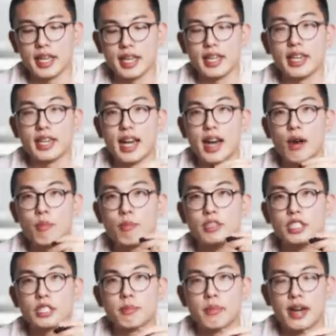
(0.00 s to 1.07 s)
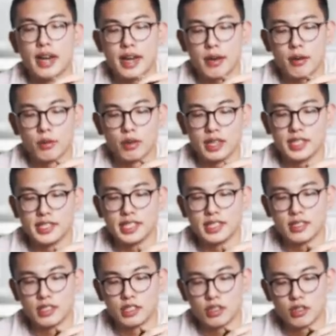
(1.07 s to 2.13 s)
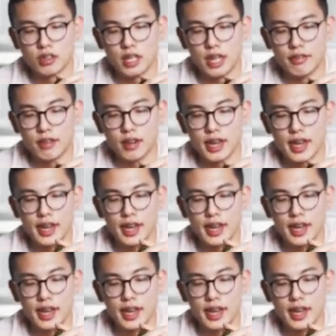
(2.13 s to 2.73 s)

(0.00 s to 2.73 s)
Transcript: in and out just by releasing this lever,